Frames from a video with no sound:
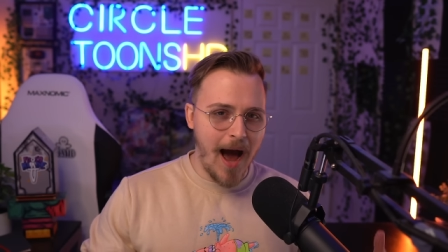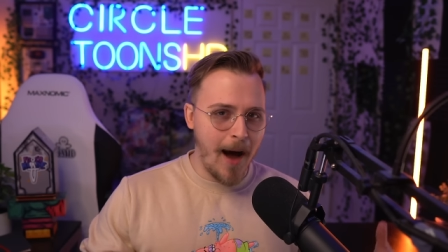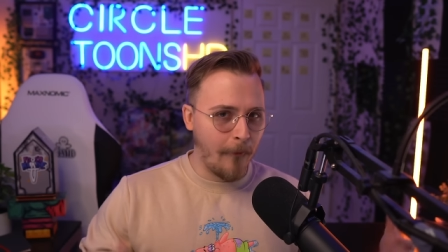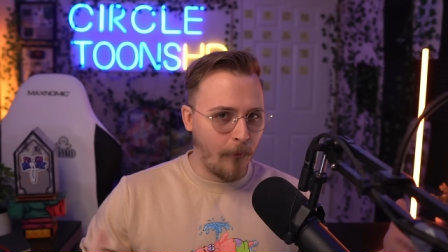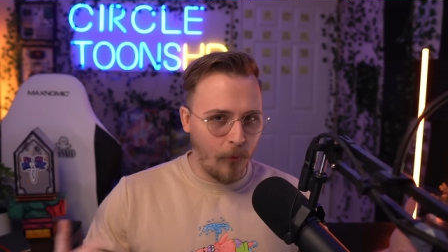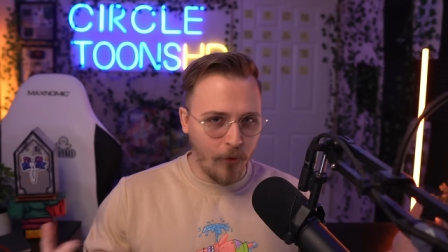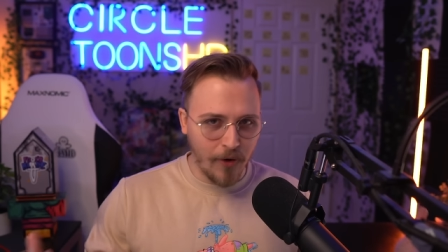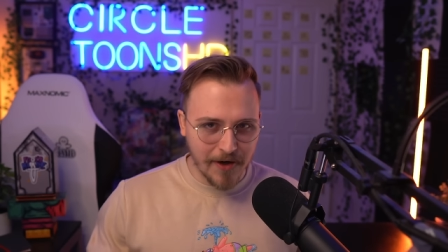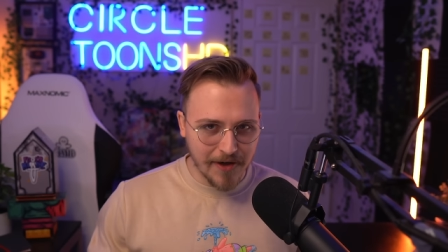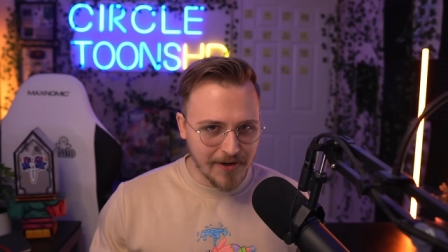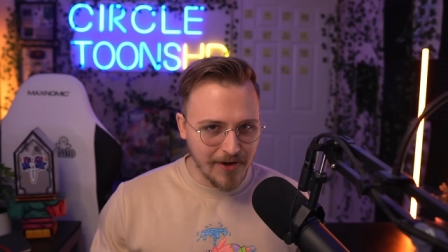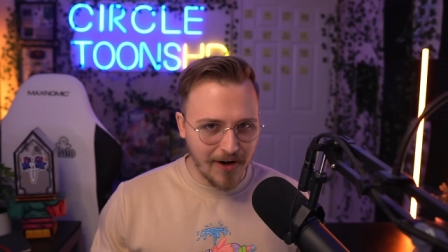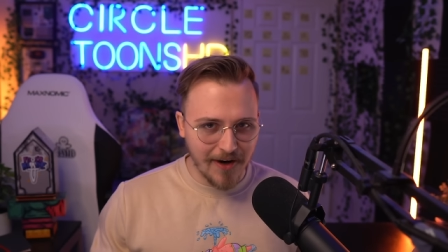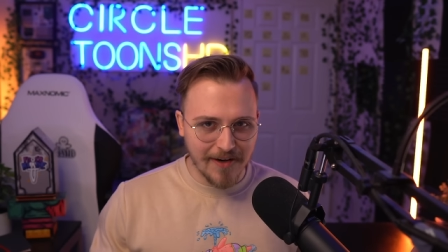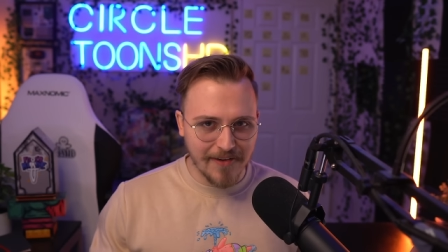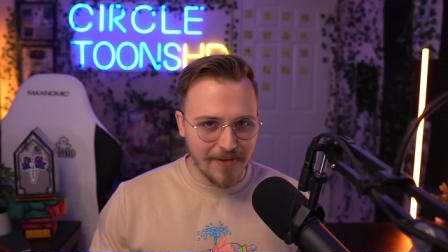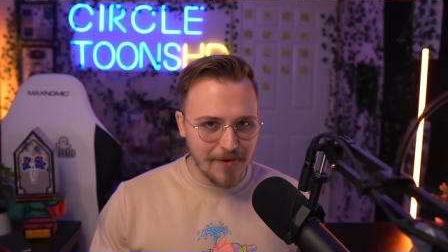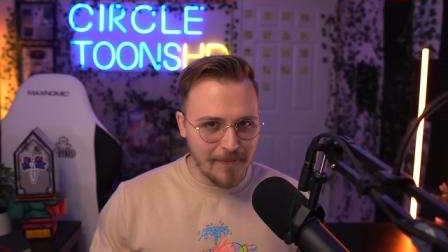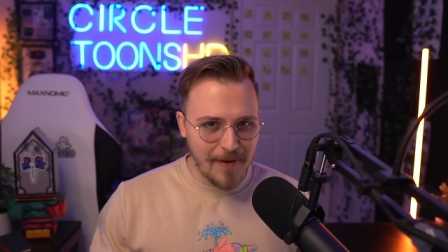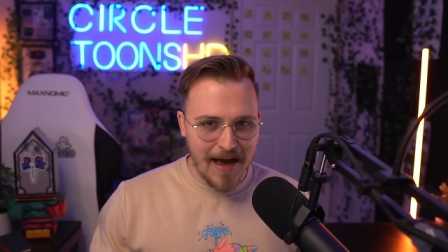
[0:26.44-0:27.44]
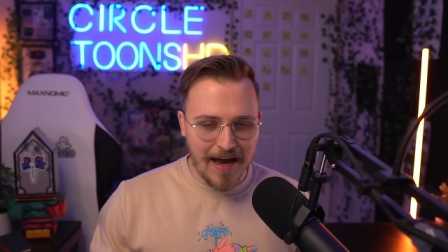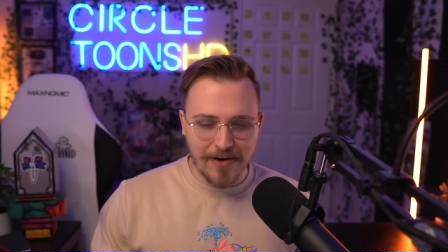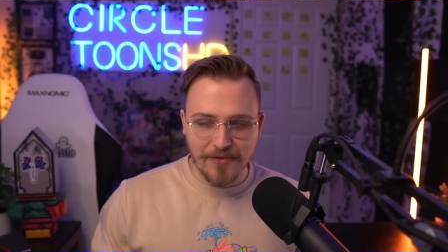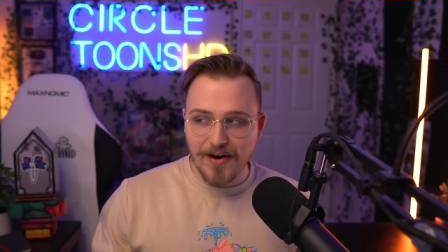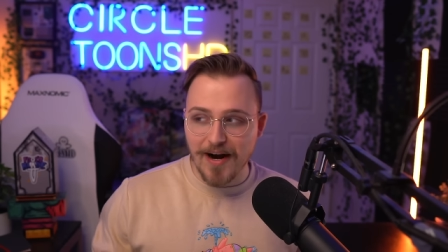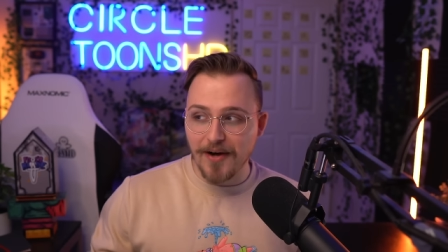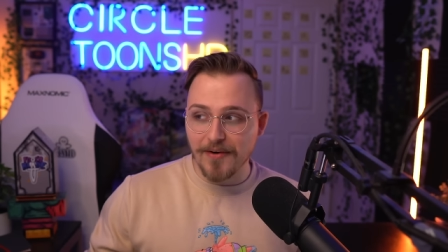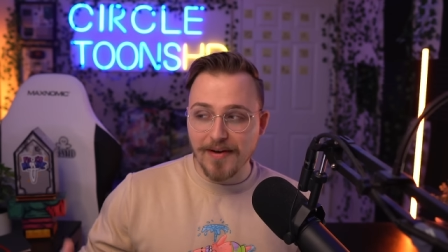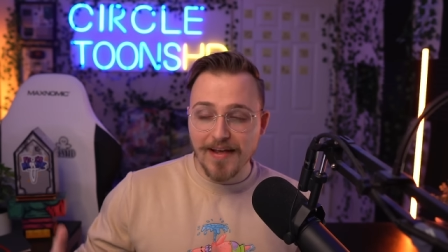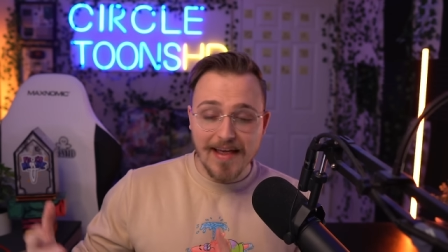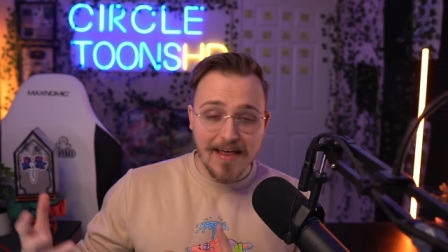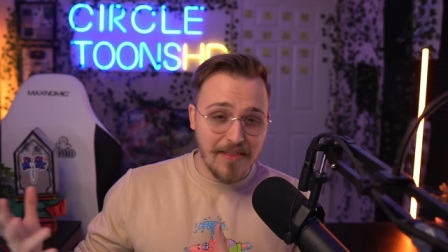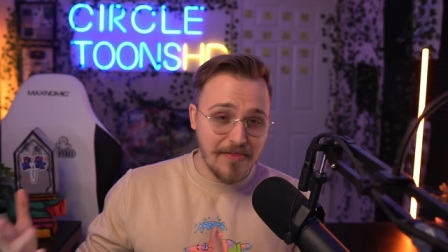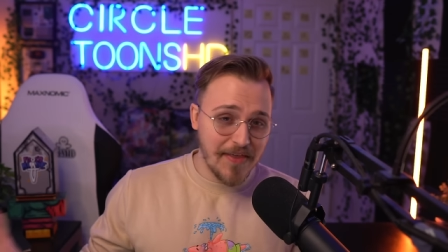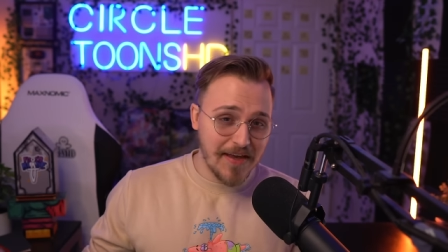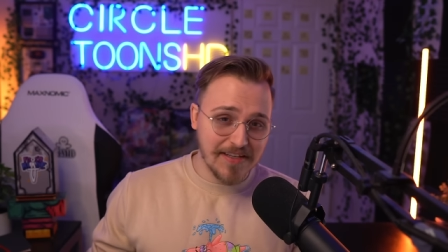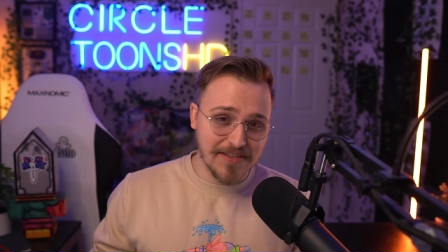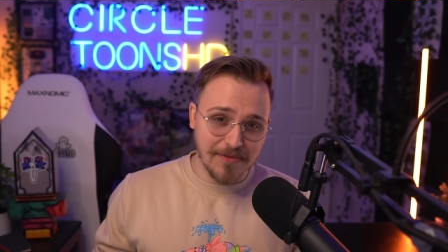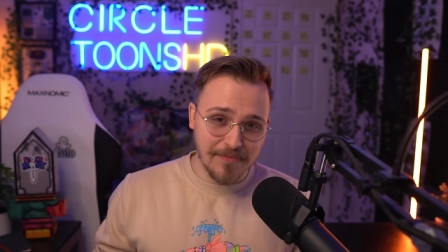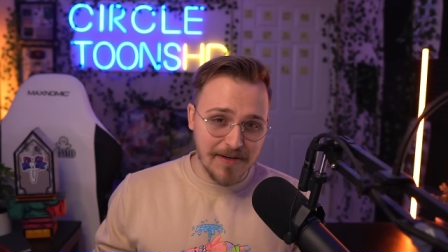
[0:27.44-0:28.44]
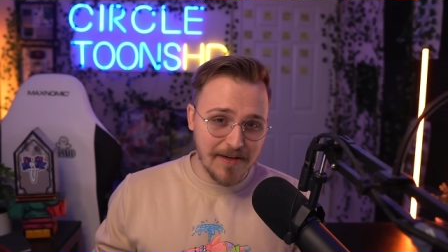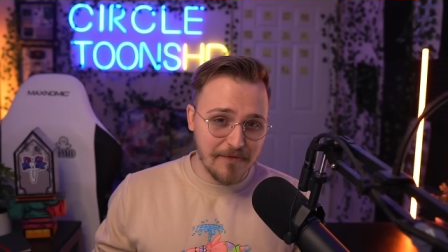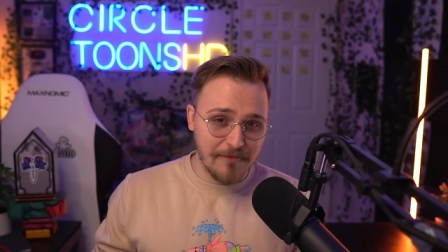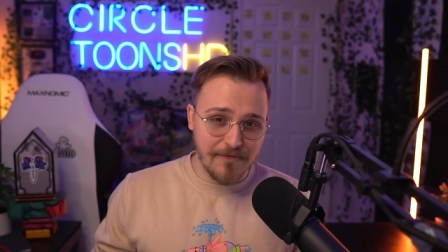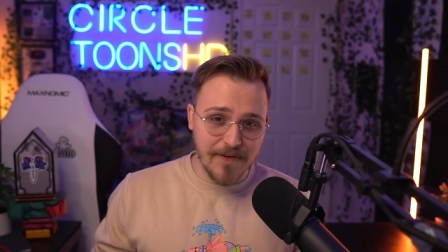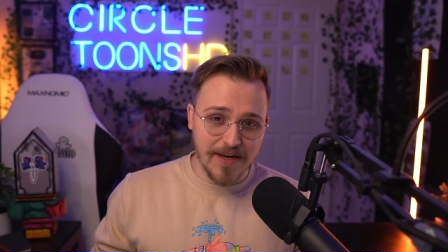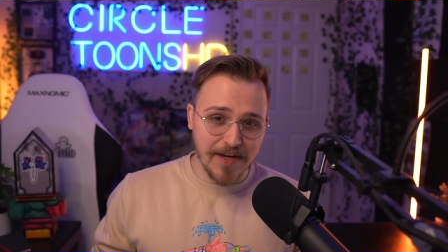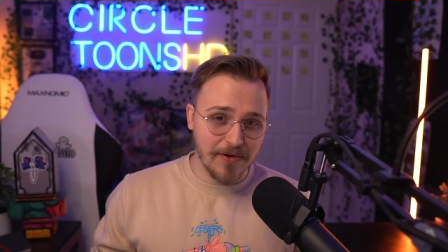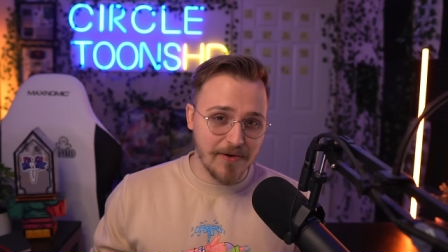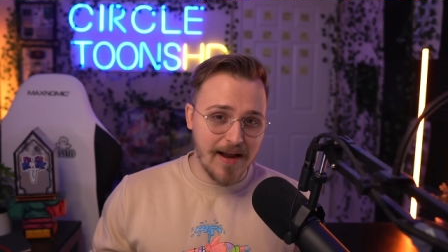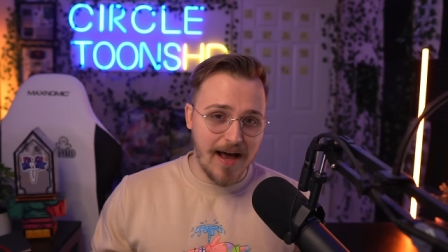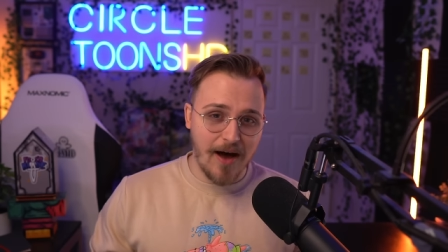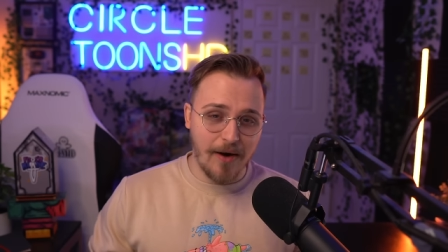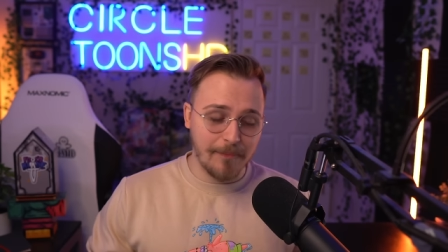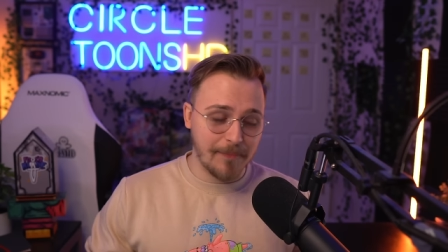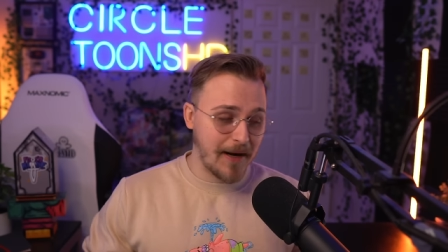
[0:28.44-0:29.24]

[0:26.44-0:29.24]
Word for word: I'm working on it in the background. Things are being figured out,